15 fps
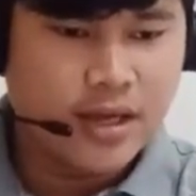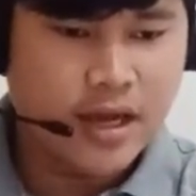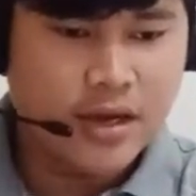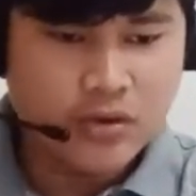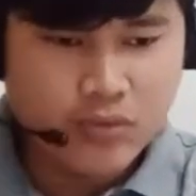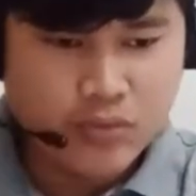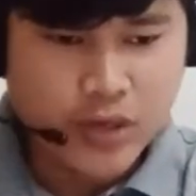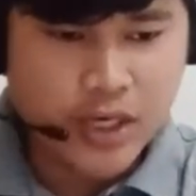
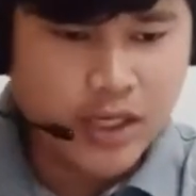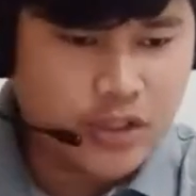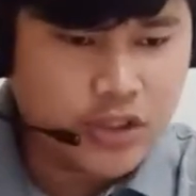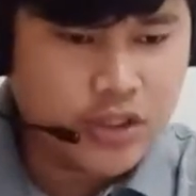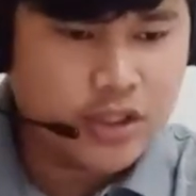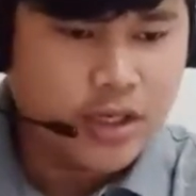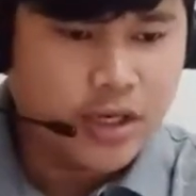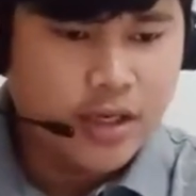and
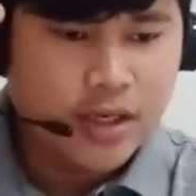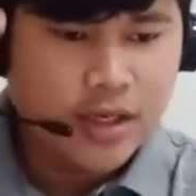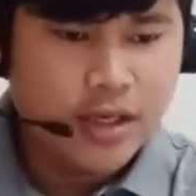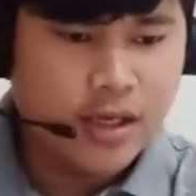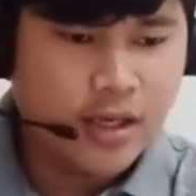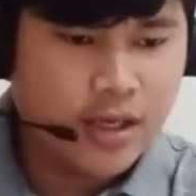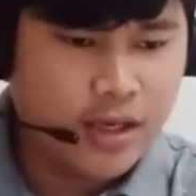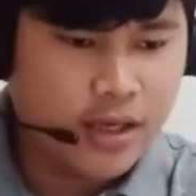reach
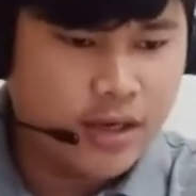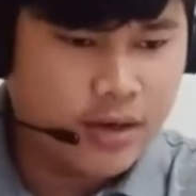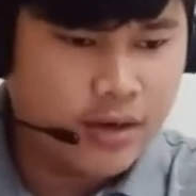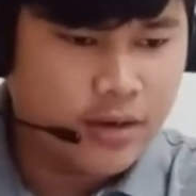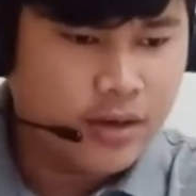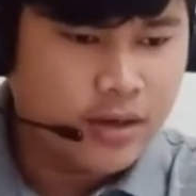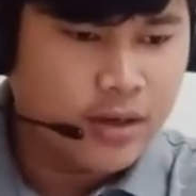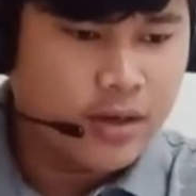here